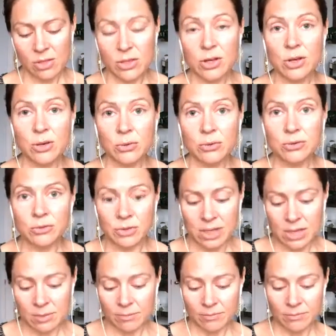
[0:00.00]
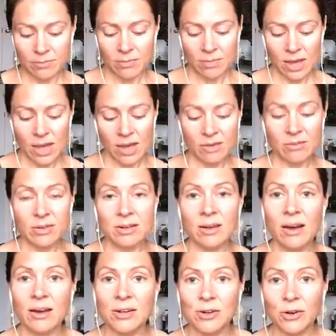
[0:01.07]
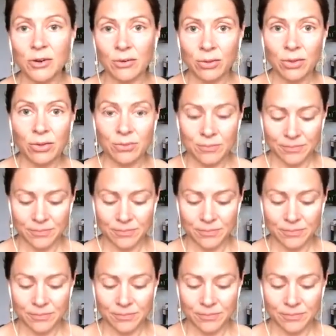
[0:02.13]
The New Dream, Heaven on Earth.